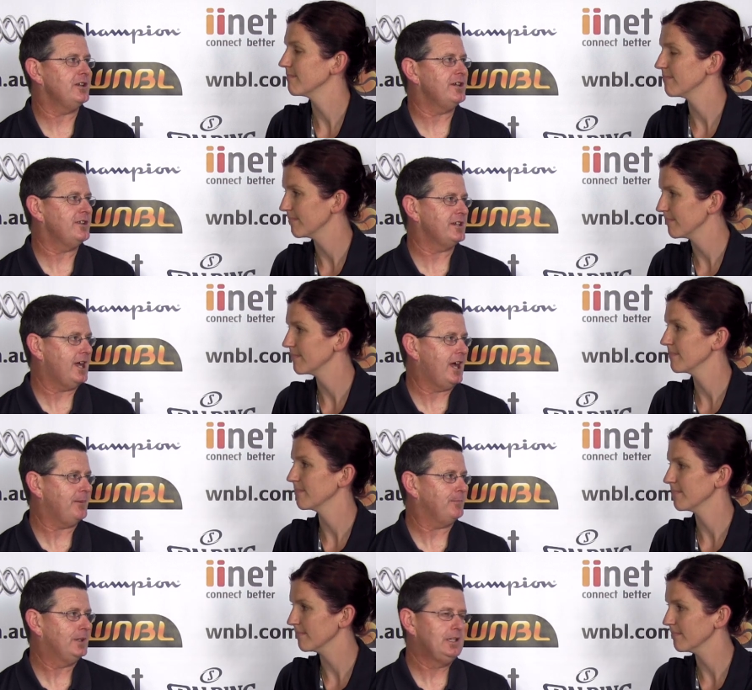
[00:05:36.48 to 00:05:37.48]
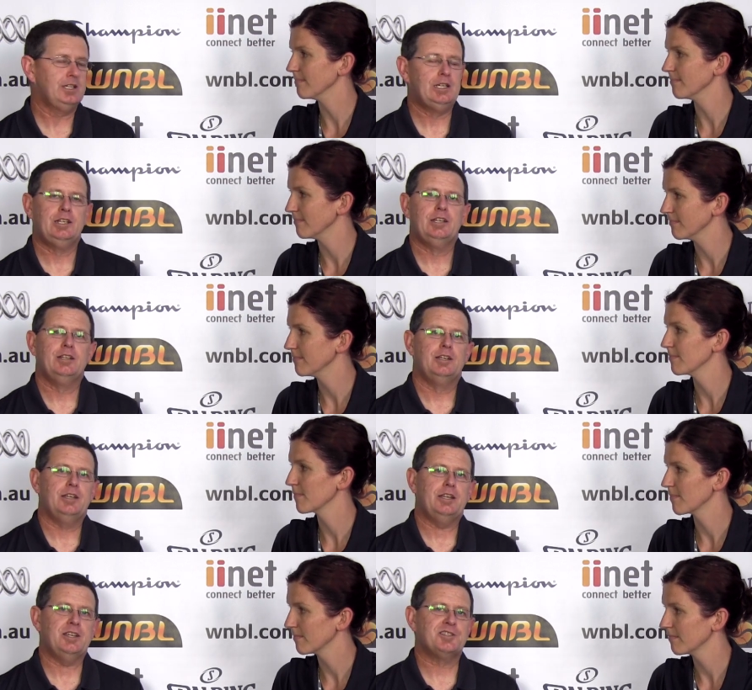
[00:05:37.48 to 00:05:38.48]
Speaker 1: in either game. Mm.
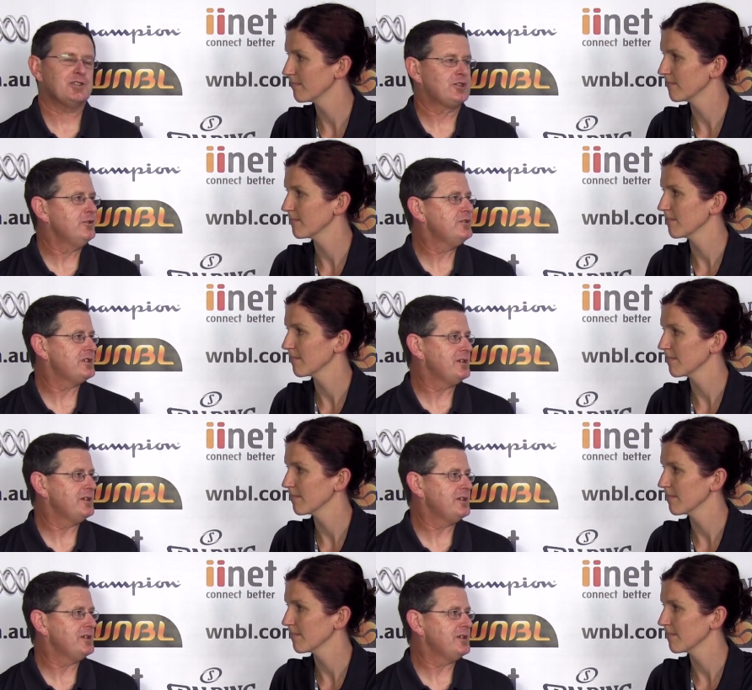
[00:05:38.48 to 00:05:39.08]
Is it too